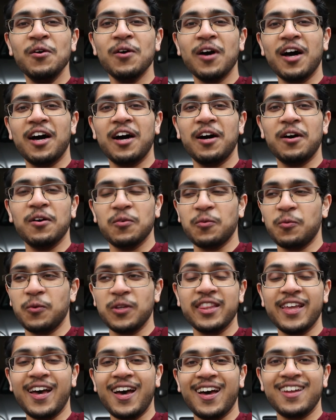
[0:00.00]
Uh,
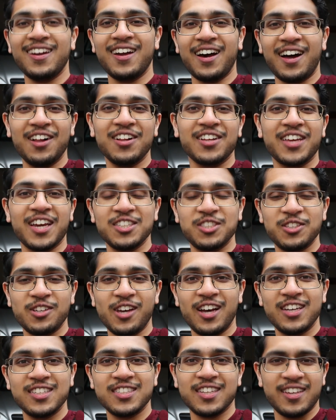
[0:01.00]
with that, I'll catch you
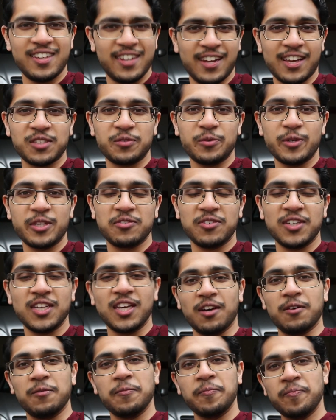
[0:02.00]
guys in next week's
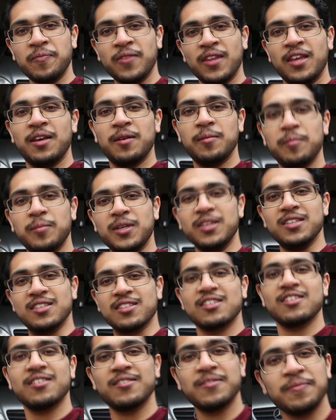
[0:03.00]
video. Peace.